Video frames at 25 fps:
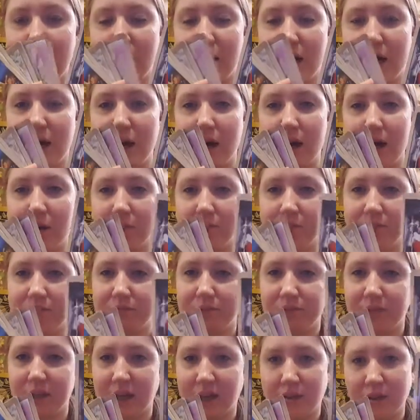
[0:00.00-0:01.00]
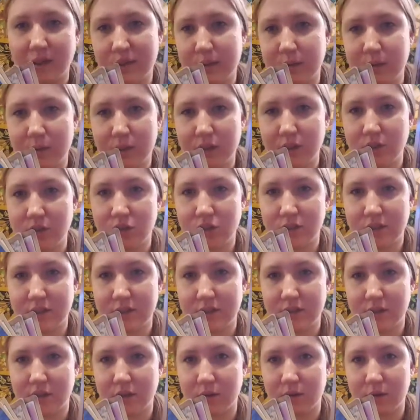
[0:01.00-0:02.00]
Like this one is
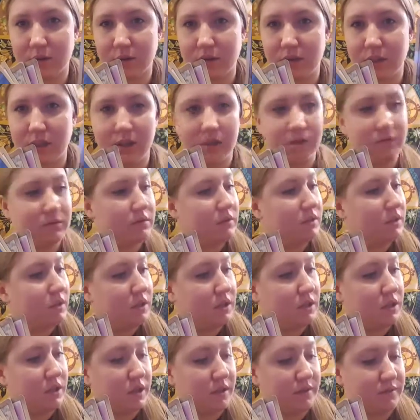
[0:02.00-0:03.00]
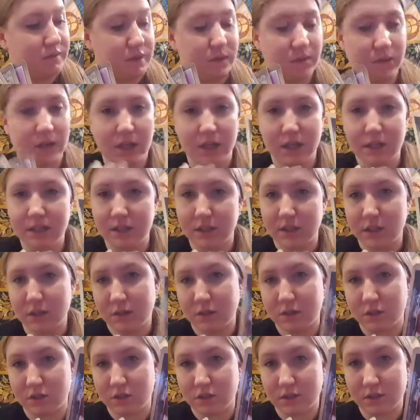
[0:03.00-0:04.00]
just the Three of Swords, so
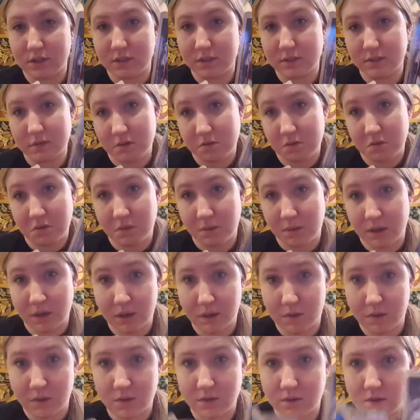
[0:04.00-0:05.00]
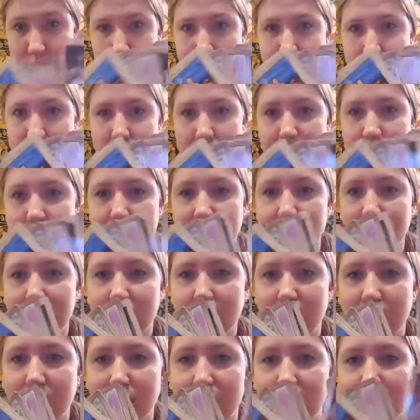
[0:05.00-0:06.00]
it's just Amanda with the Three of Swords.
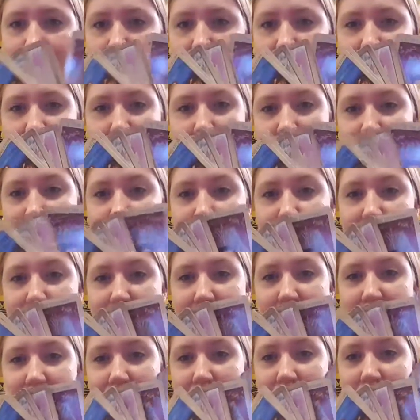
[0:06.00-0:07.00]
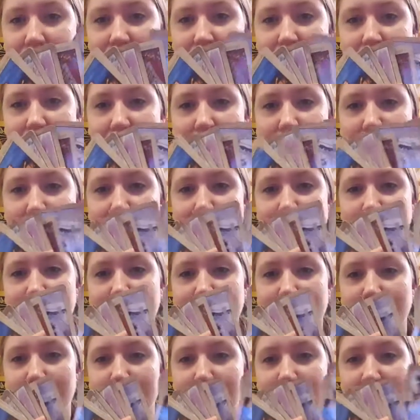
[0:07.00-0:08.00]
Anyway, I love this deck. It's
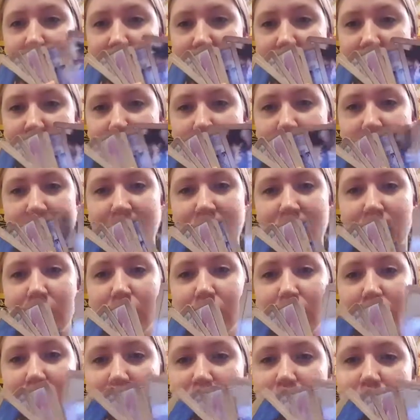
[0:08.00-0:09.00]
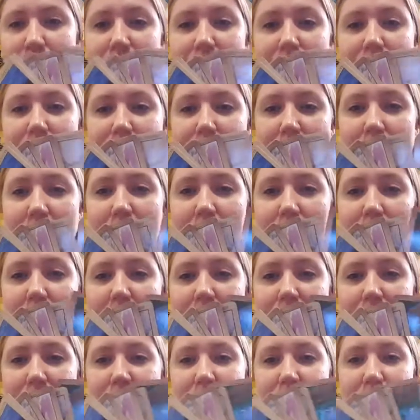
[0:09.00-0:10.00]
so special. I don't use it very
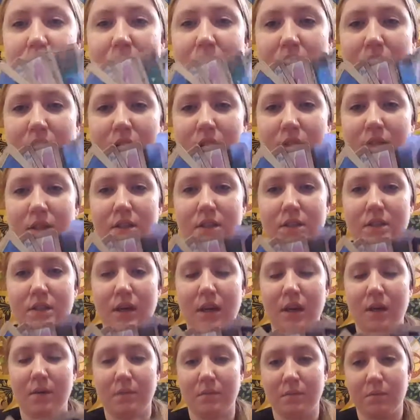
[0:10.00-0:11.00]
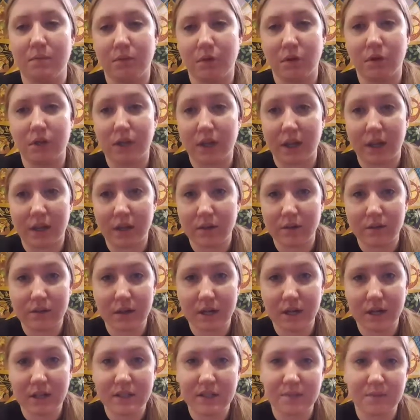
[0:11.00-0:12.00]
often because for client
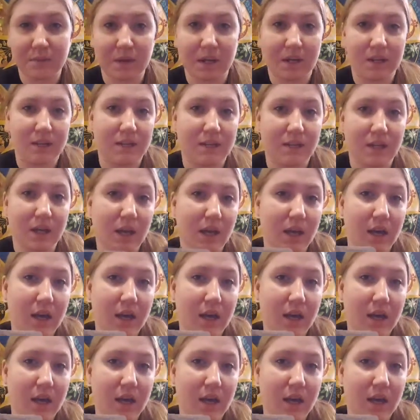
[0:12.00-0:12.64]
readings, because